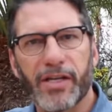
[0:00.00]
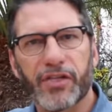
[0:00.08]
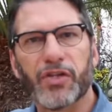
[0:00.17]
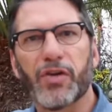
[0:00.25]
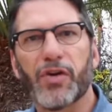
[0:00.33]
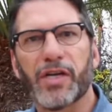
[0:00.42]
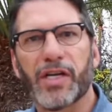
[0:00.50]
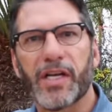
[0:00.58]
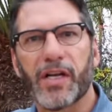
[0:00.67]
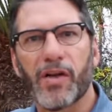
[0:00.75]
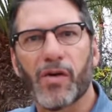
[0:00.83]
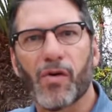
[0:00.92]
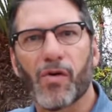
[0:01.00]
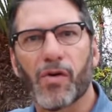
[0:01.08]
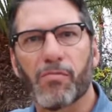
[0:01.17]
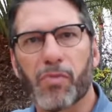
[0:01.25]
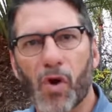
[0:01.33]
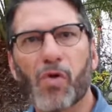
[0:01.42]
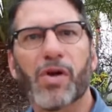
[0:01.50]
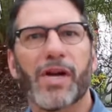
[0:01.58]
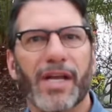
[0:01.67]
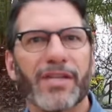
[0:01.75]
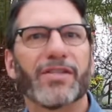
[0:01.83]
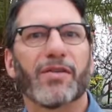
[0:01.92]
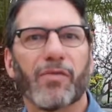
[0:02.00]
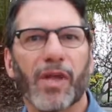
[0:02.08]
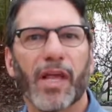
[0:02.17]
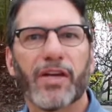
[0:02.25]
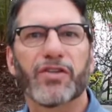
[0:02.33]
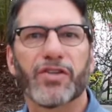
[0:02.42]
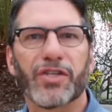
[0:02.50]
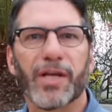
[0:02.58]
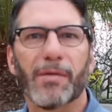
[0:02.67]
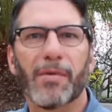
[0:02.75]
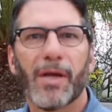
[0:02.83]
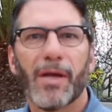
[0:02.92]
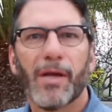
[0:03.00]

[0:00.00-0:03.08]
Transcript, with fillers: disunity or brokenness in relationship